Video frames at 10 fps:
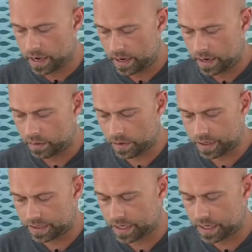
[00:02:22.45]
And now we're
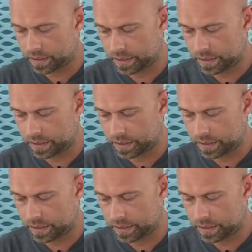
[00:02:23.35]
going to take